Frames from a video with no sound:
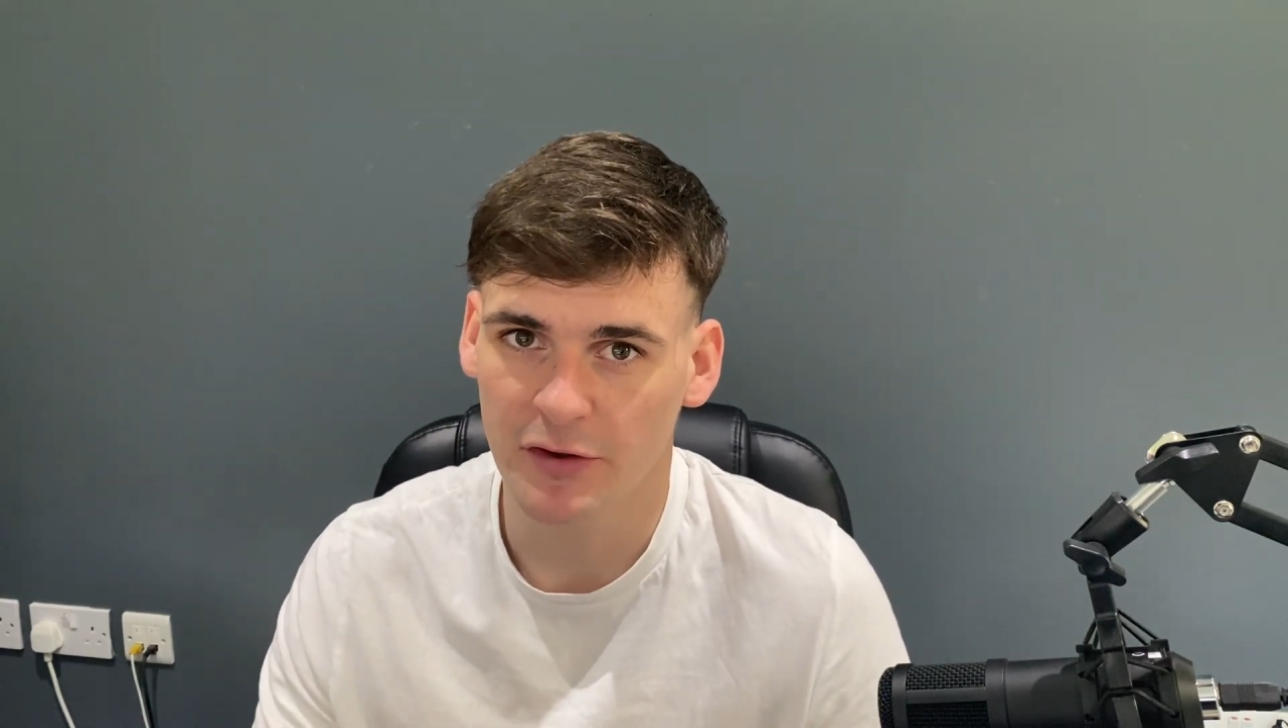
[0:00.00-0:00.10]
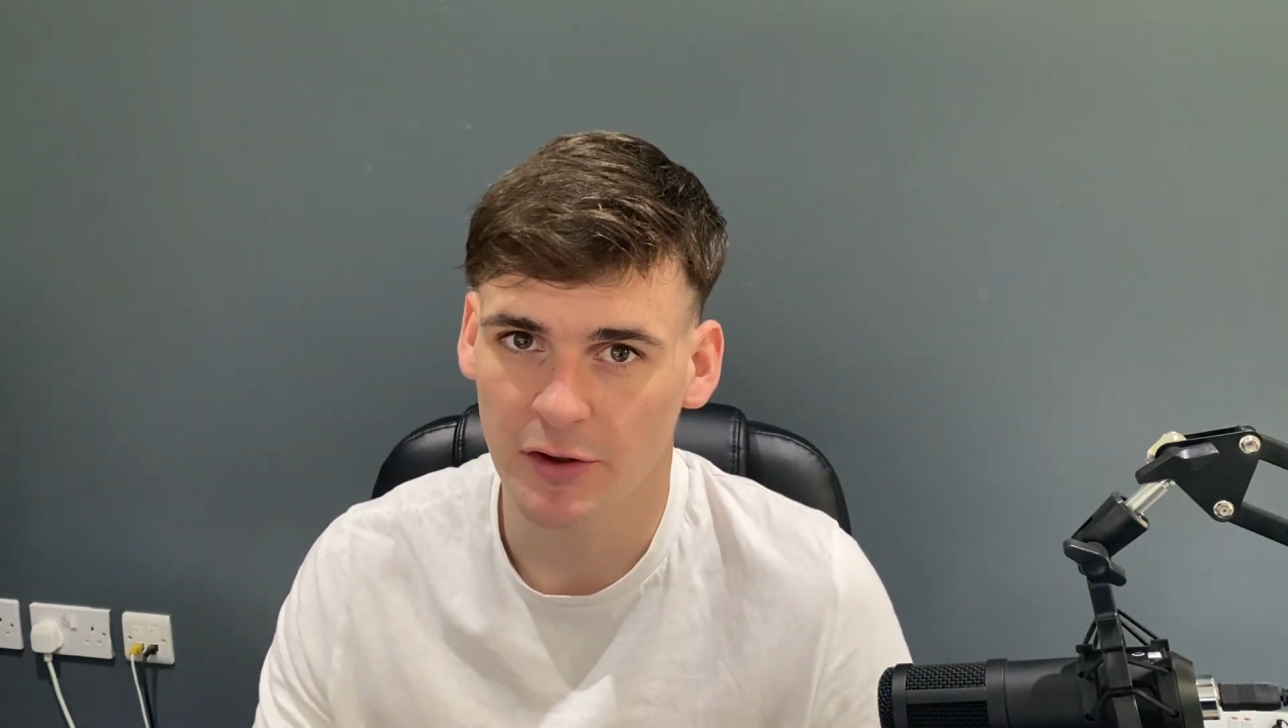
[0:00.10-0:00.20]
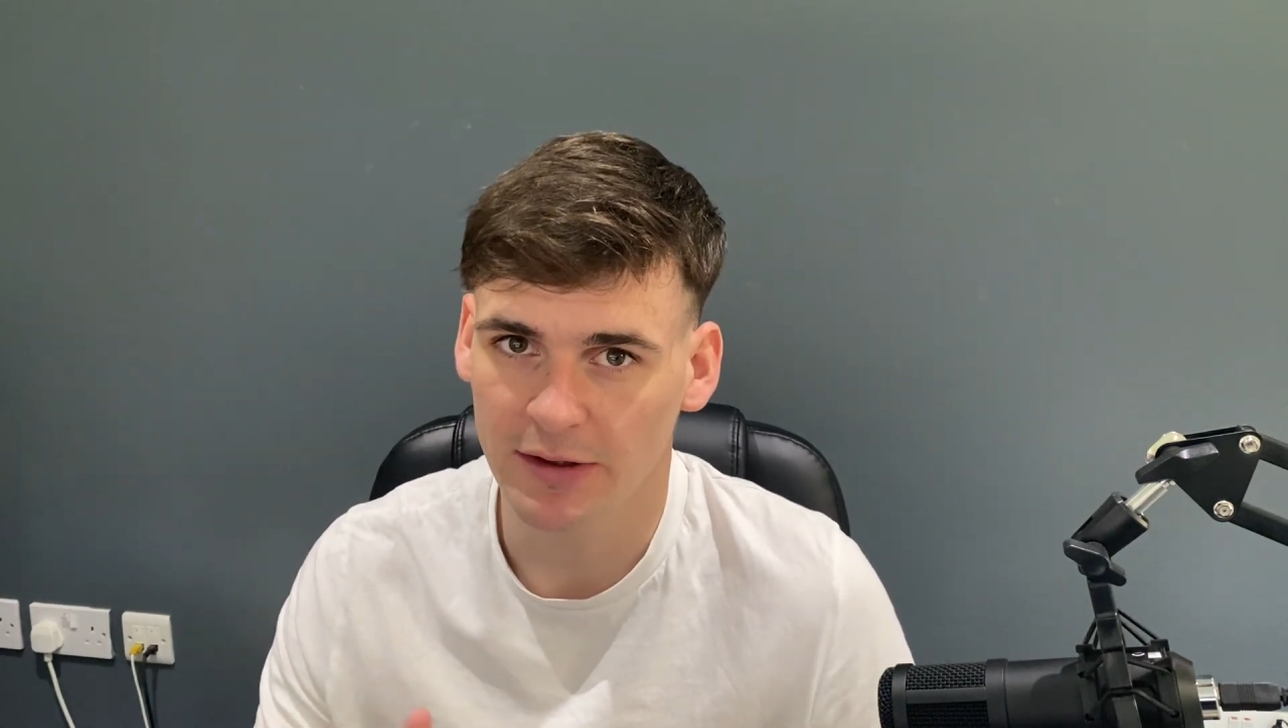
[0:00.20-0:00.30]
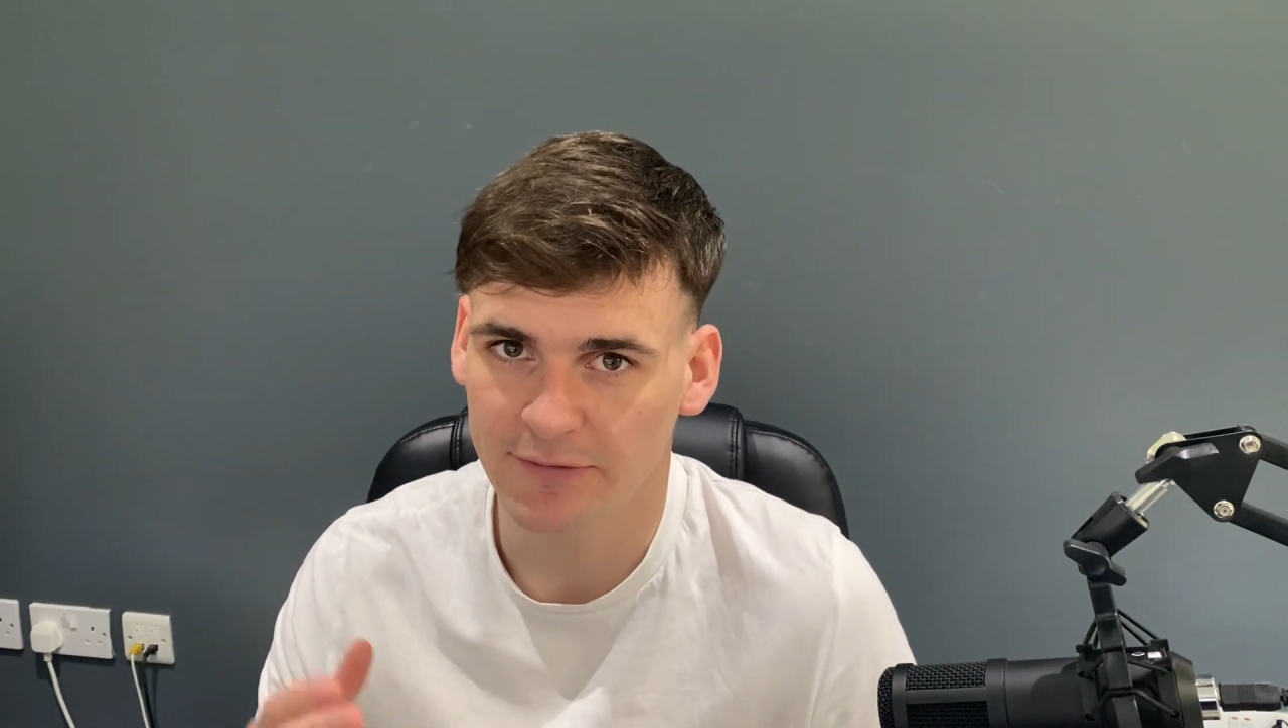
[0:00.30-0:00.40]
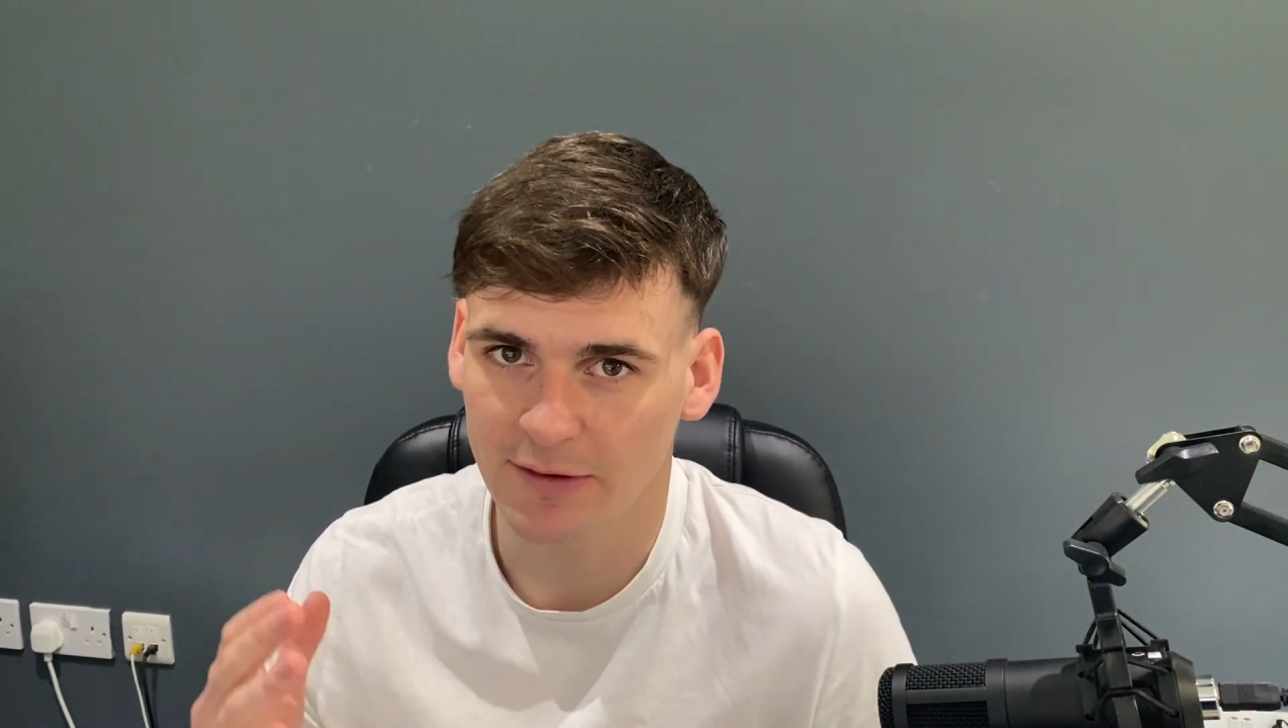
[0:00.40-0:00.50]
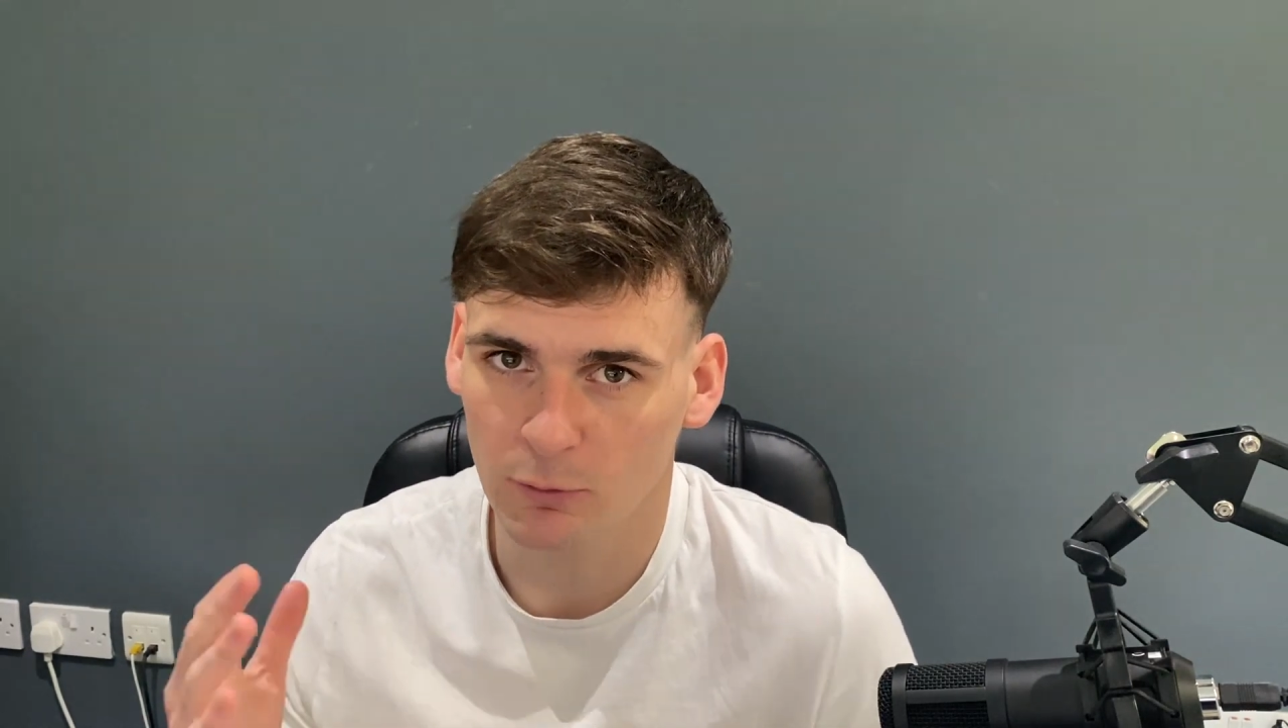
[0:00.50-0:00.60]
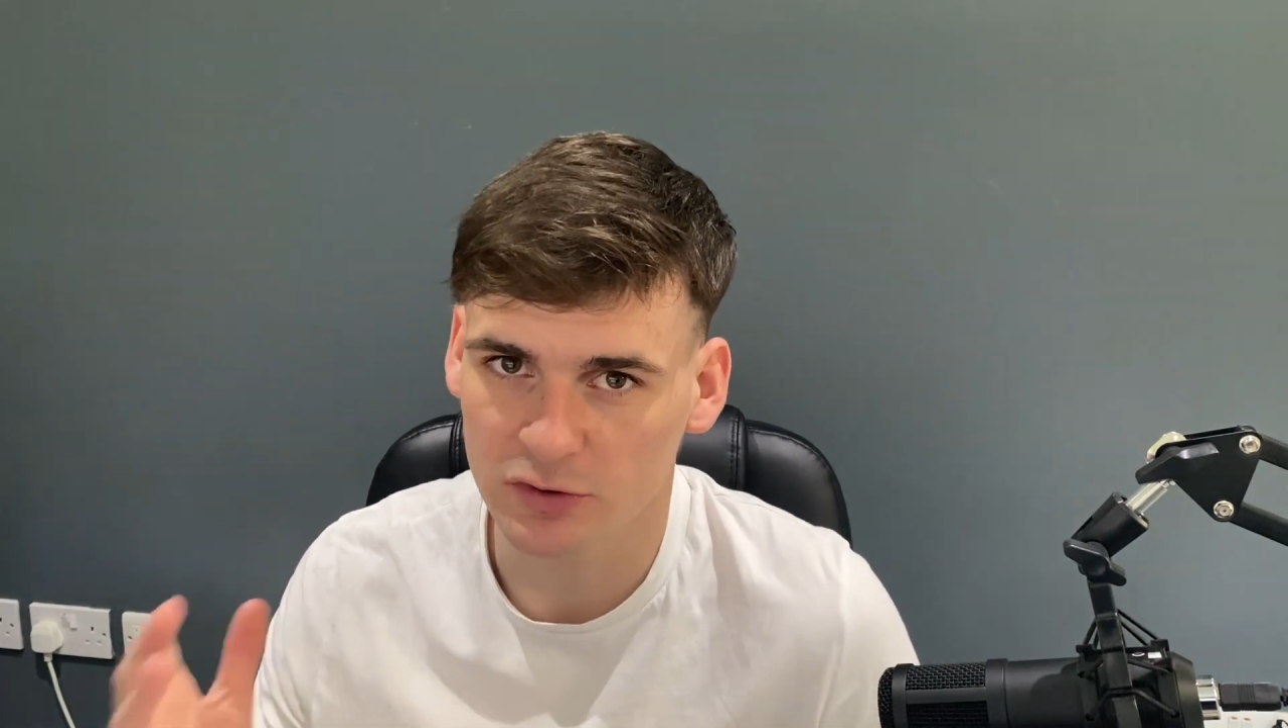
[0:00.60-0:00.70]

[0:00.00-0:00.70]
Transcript: you know, if it